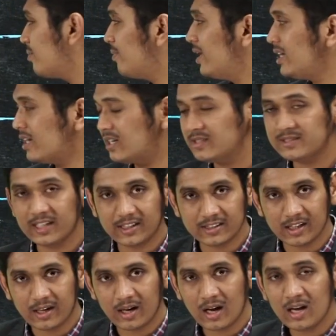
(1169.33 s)
and maintenance,
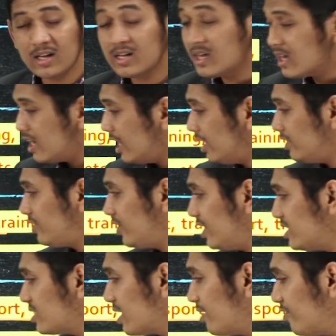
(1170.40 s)
etc. in
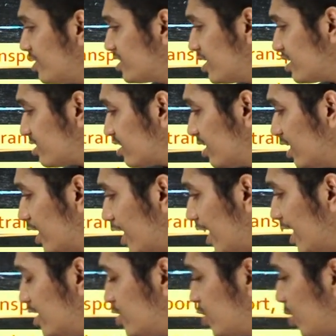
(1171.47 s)
three services.
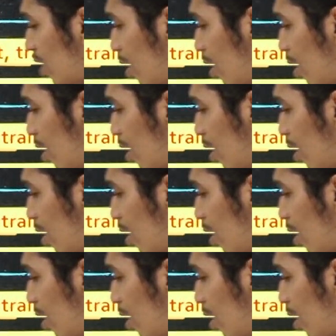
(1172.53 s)
Ensure